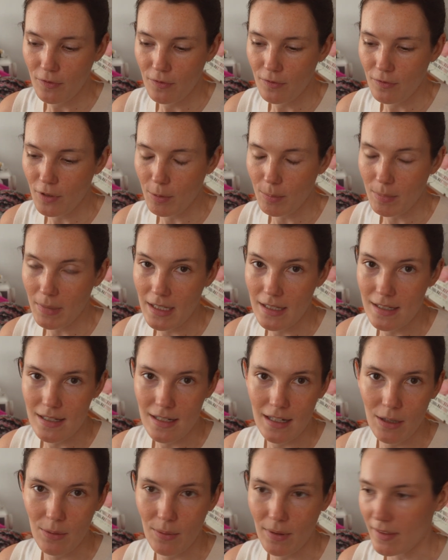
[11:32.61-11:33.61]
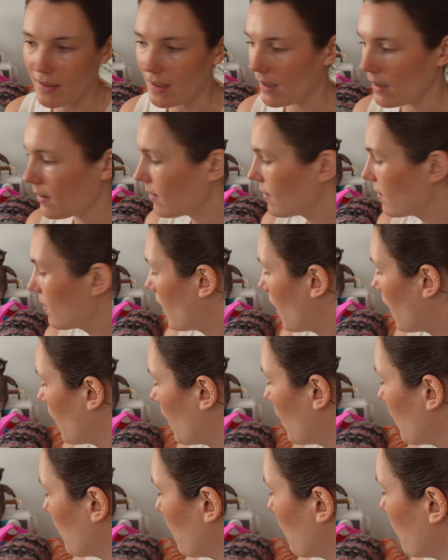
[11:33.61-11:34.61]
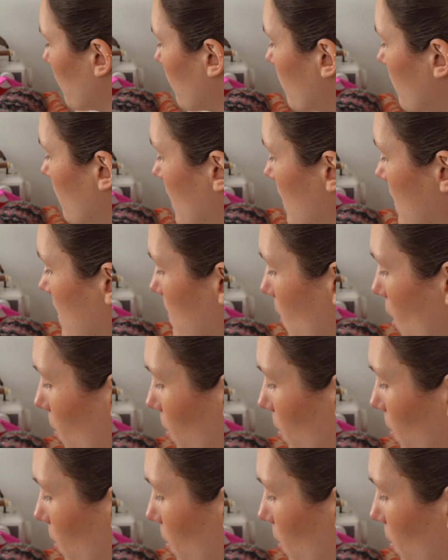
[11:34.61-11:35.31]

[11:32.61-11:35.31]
for me to knit with it. Small